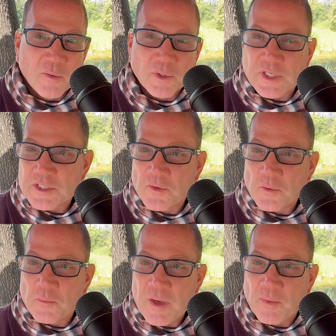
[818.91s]
with these
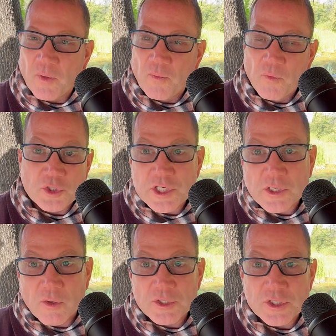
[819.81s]
other people who she's
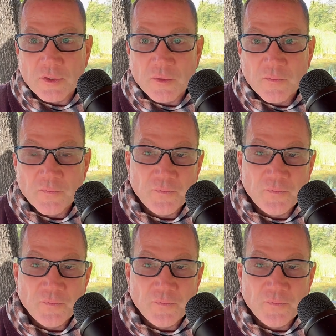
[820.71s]
close to,